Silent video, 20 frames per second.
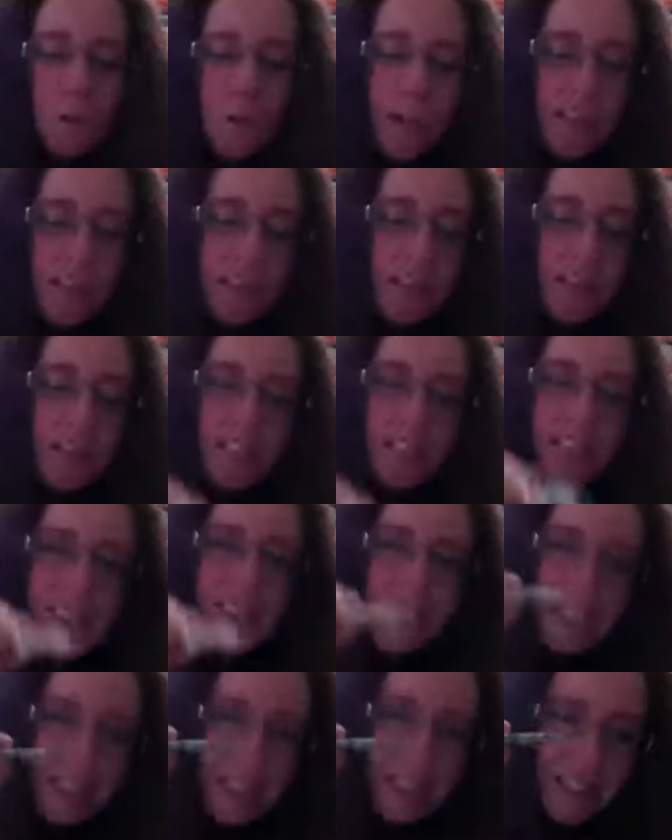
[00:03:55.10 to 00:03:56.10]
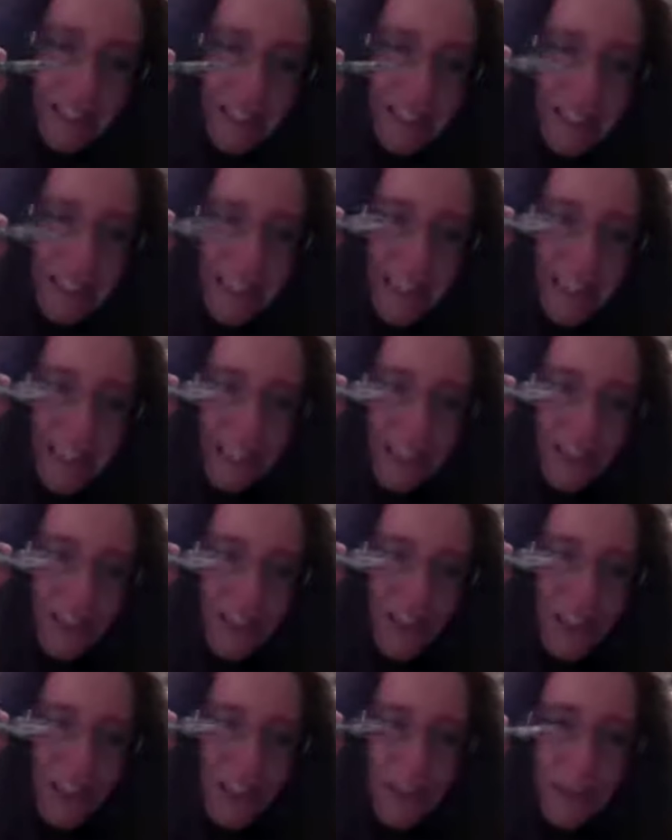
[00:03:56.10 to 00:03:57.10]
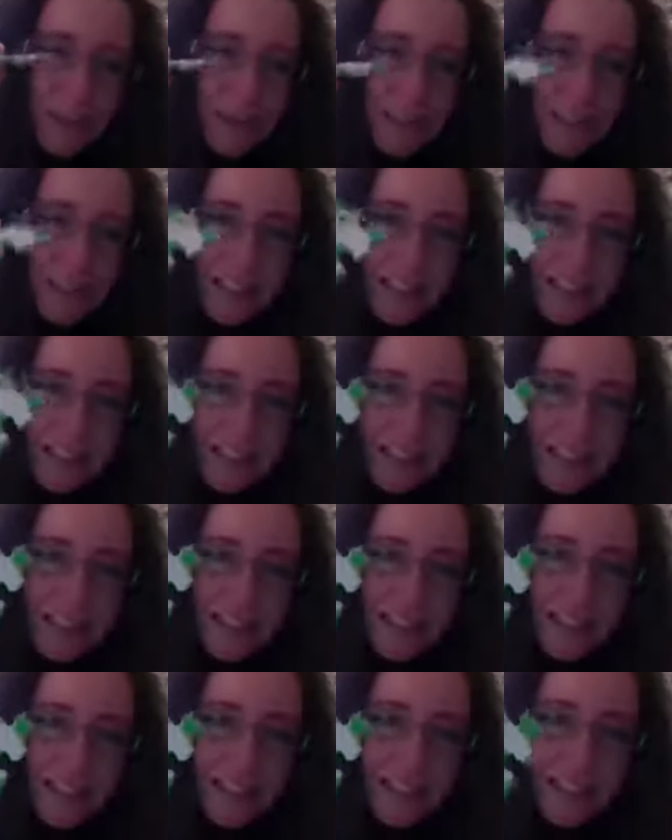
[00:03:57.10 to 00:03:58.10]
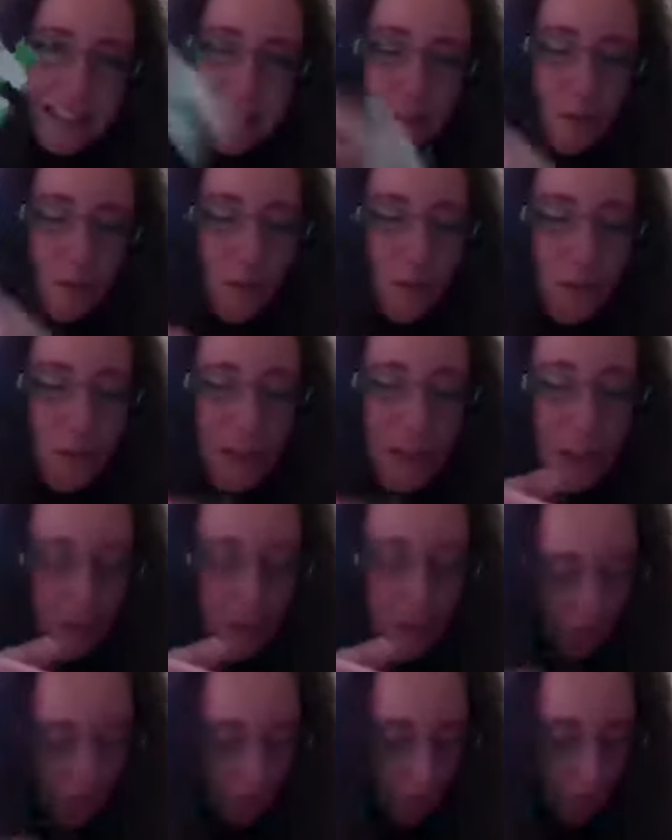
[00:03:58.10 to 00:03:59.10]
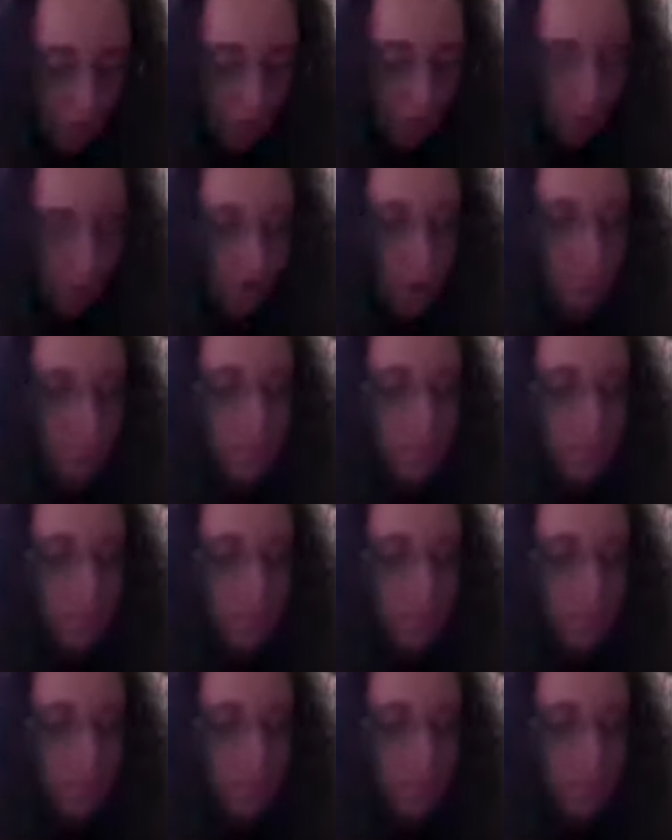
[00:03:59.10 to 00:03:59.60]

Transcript: have these, look at these thick, chunky pieces. They're really fun to work.